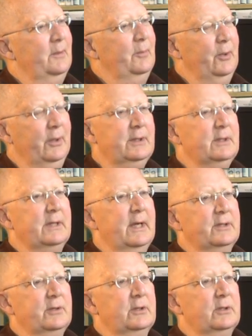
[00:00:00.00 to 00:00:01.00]
pretty
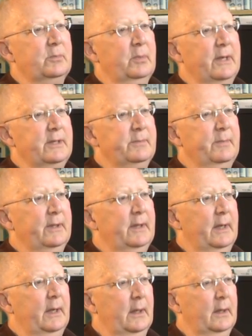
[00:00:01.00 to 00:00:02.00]
disastrous place, but
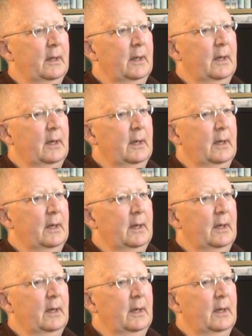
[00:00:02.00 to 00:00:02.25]
the